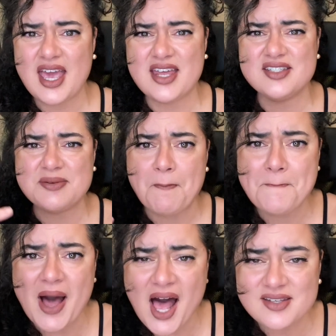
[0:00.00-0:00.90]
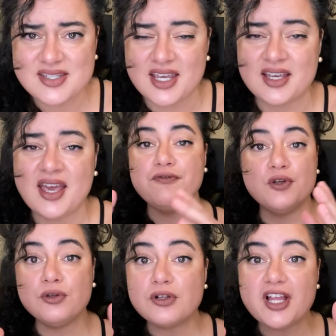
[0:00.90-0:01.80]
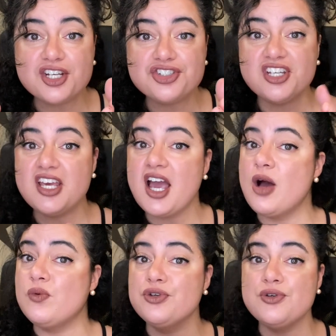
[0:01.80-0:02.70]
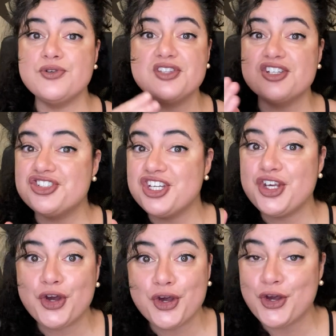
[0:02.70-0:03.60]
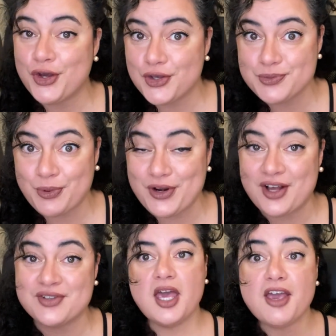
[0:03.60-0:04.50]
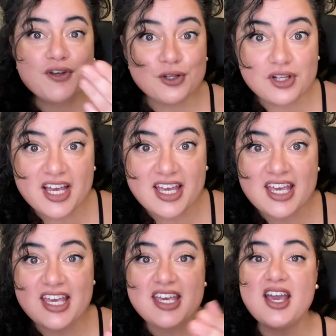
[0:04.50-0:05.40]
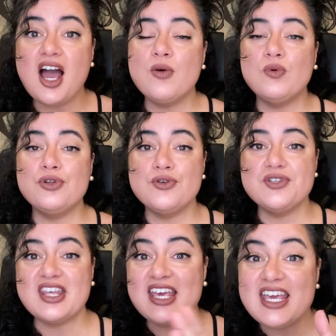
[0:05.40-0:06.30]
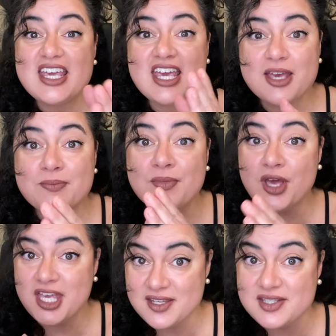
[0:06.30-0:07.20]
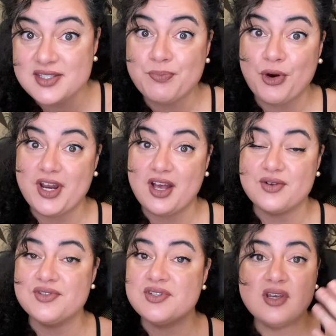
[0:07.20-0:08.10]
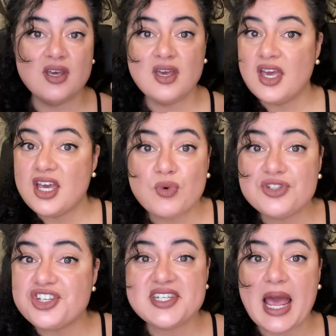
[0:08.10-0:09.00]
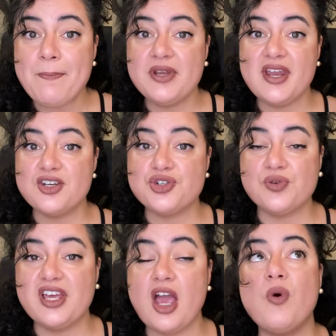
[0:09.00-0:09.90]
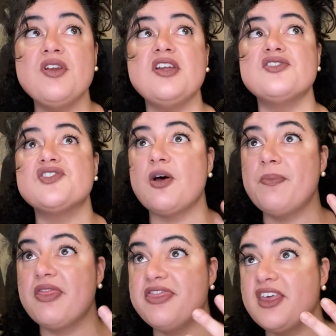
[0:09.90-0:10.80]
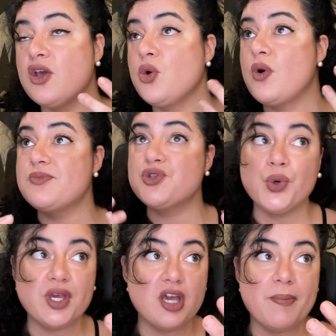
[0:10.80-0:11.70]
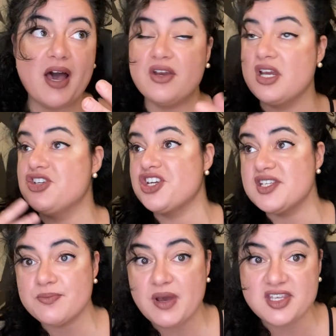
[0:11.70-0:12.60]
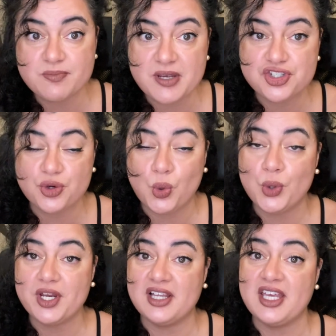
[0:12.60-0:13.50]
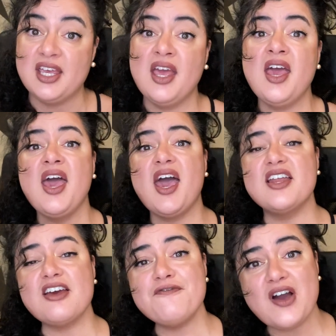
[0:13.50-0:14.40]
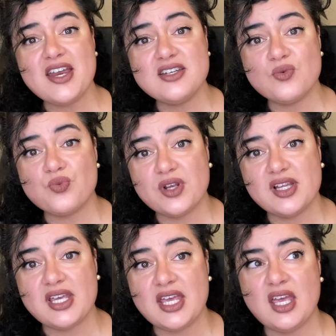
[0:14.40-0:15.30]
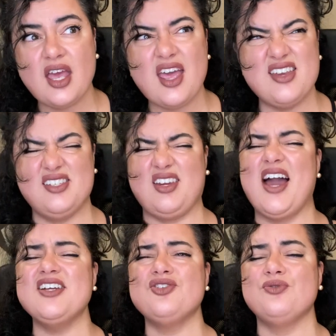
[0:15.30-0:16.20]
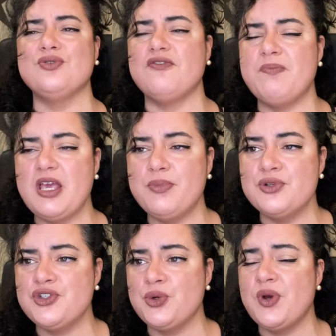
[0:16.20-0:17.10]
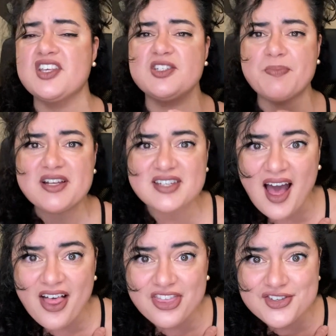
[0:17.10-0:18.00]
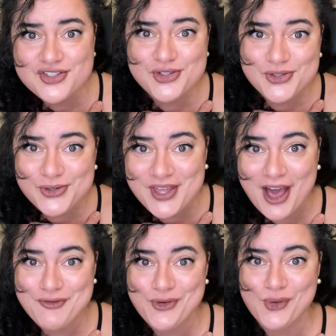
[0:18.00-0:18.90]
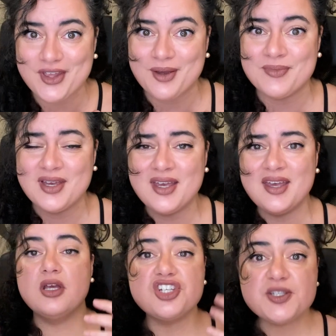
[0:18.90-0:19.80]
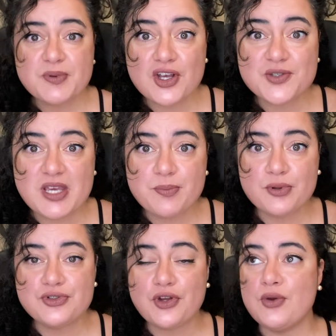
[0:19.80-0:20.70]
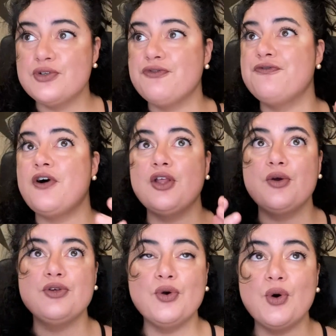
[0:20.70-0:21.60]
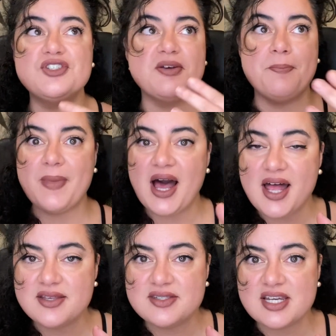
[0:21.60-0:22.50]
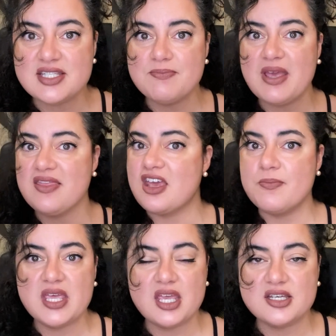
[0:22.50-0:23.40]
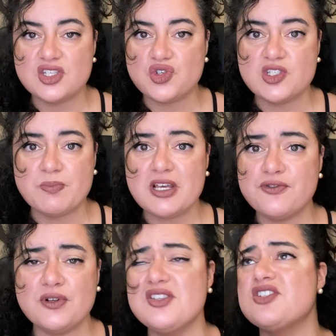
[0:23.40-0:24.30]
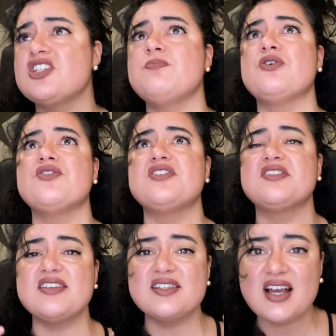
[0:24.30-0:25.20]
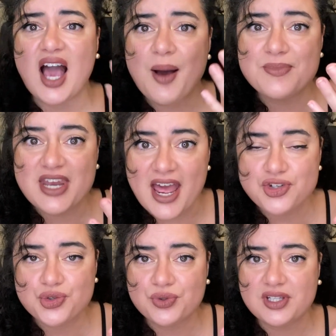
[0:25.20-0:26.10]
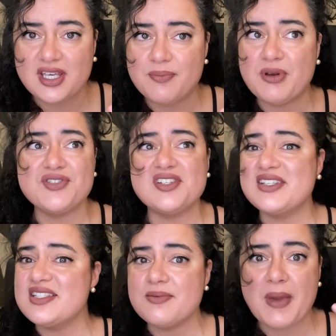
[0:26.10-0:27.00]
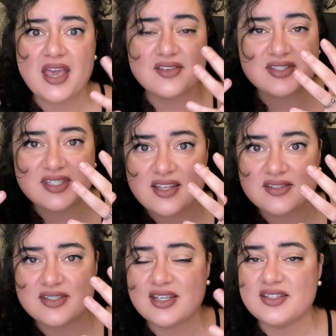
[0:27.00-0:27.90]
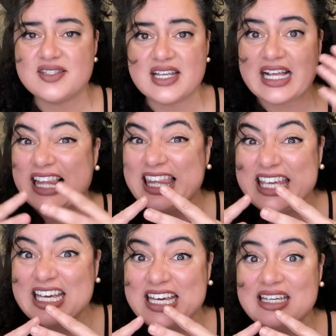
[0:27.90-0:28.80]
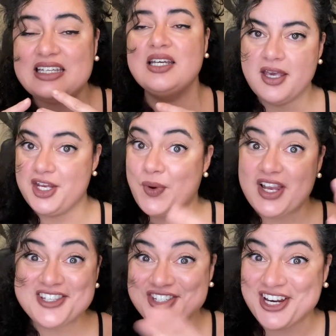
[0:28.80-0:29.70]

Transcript: and demanding. If you look like a she, I will use the she, her, hers pronouns. If you look like a he, I will use the he, him, his pronouns. It will just happen naturally. I won't need to stop and think who I'm talking about and adjust my speech accordingly. And I find it really entitled of people to expect others to do that for them. Just because people don't follow your demands doesn't mean they're being disrespectful. It's just because it doesn't come naturally, because it doesn't make sense. It doesn't click. Anyway, let's